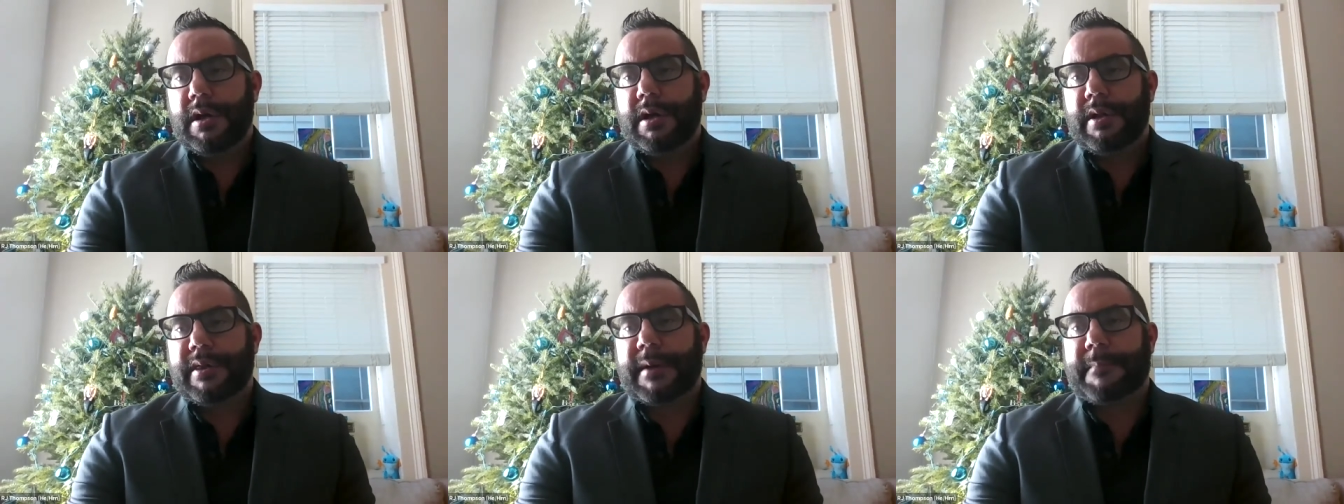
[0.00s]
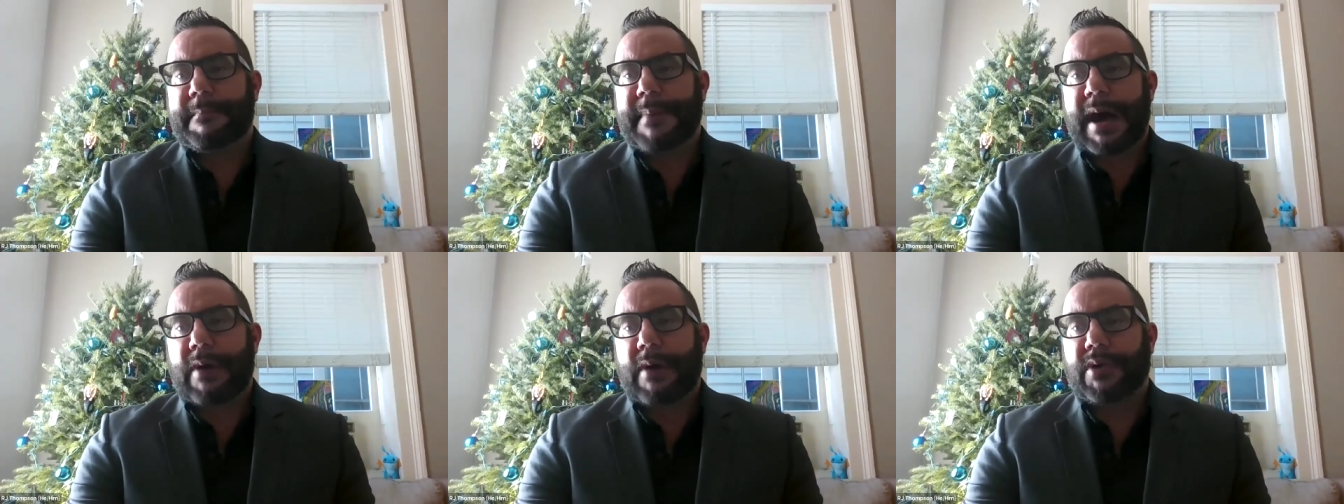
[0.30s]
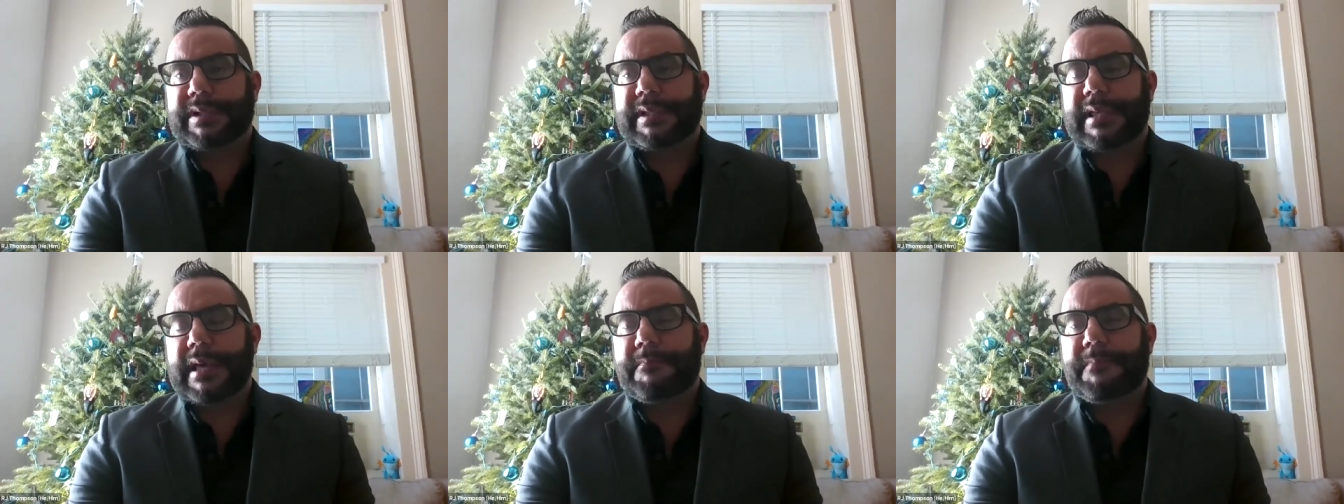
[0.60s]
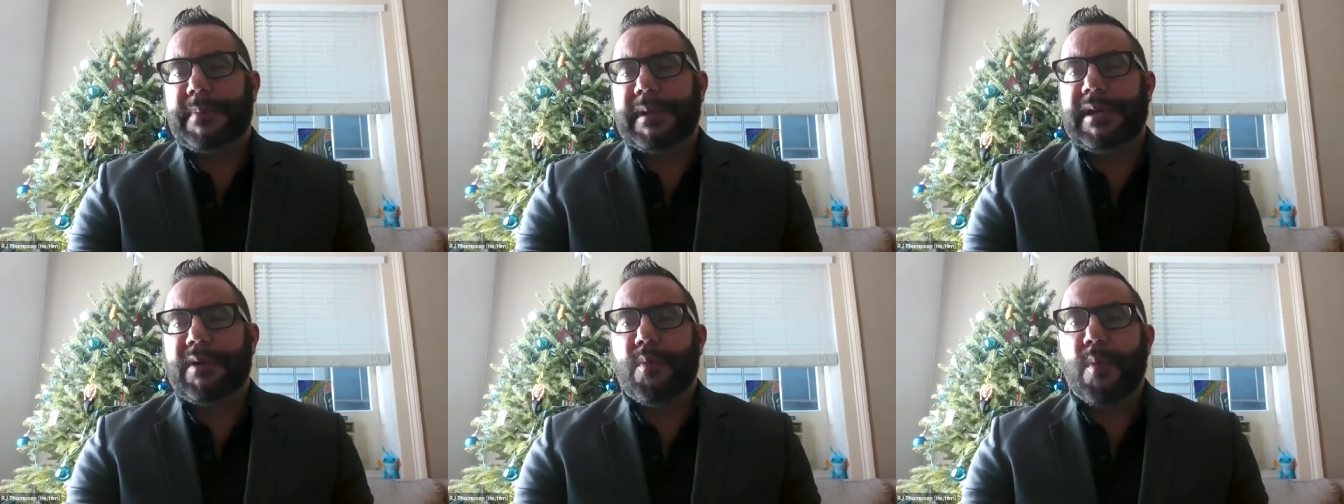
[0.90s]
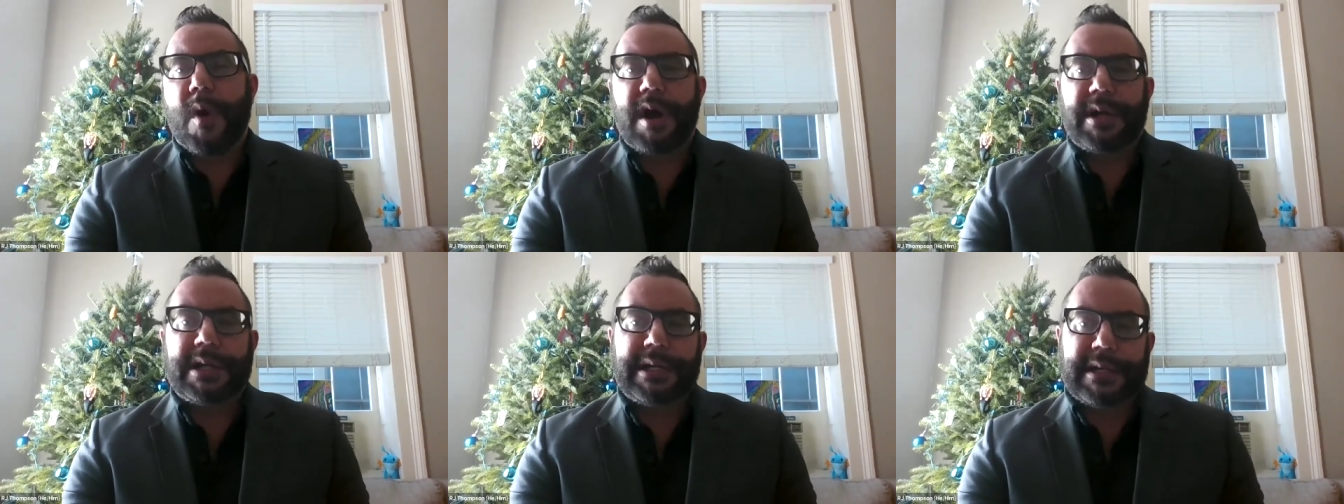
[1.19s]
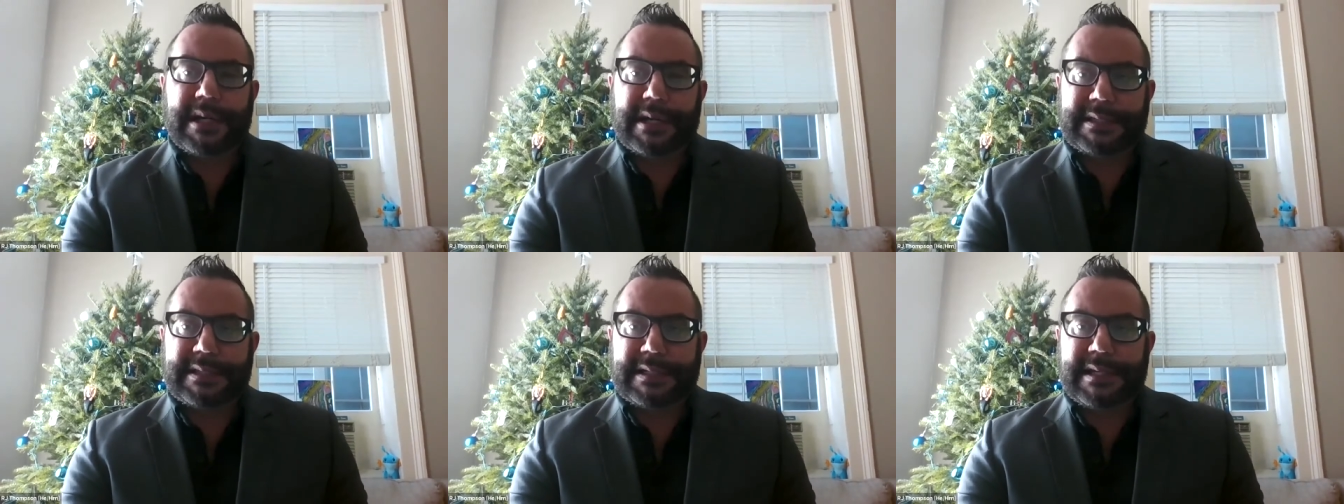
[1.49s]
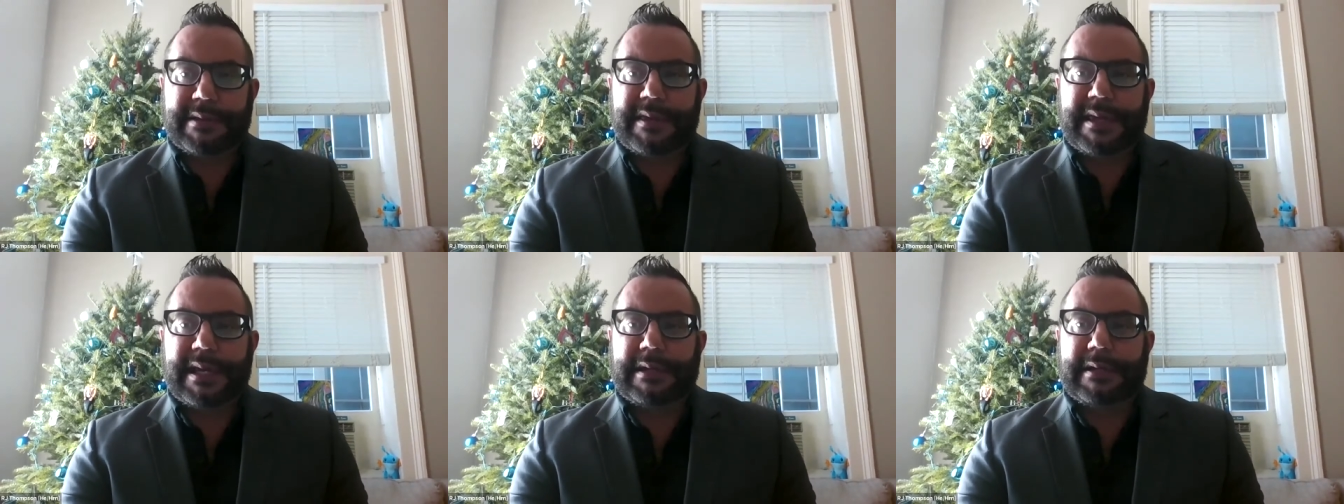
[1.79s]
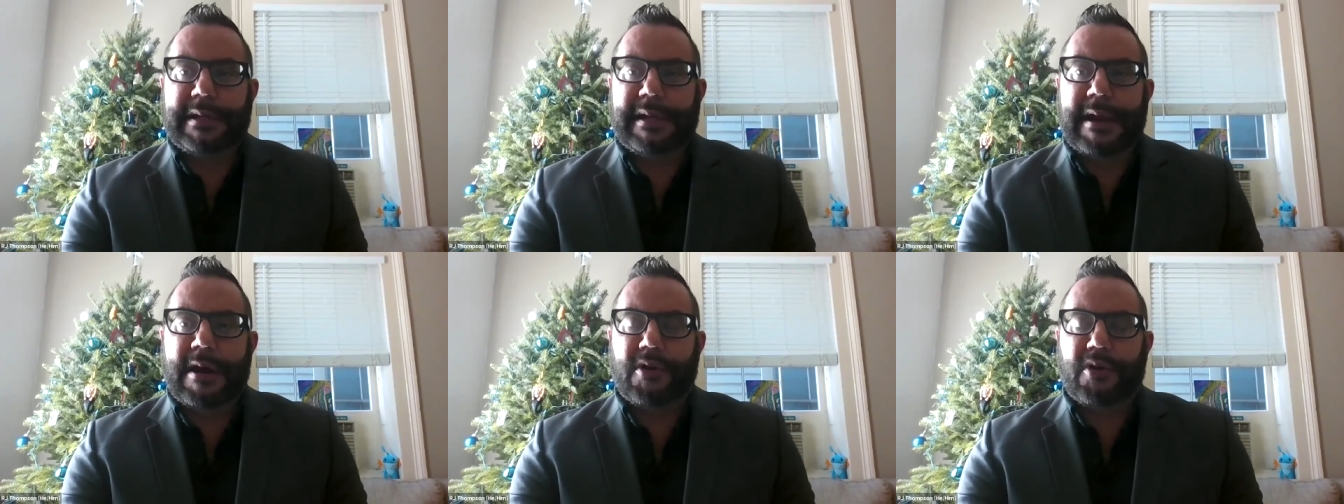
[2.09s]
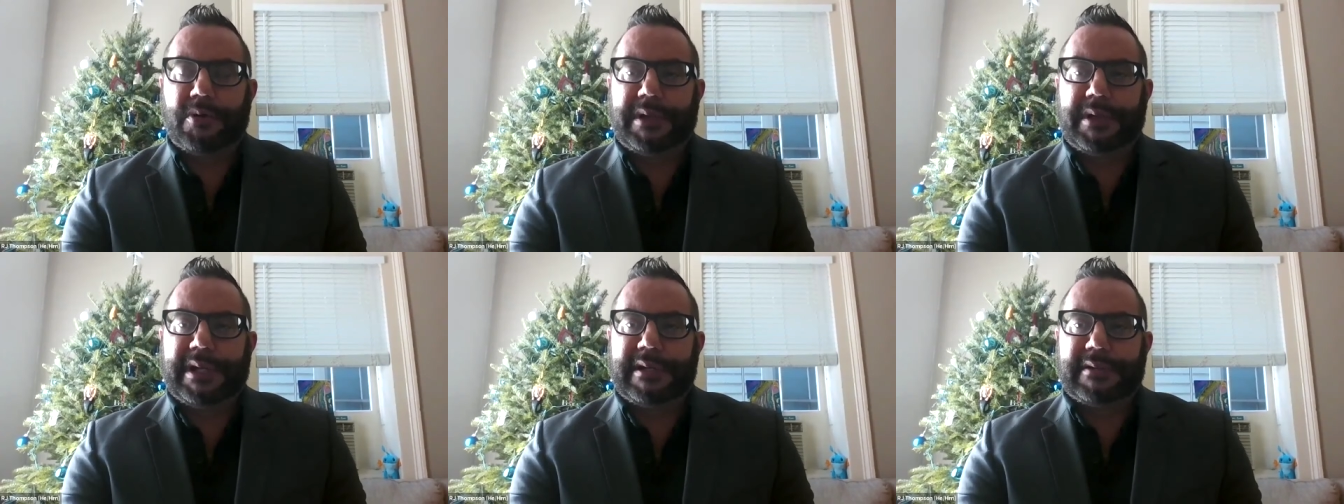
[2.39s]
The powers that be wanted us to think narrowly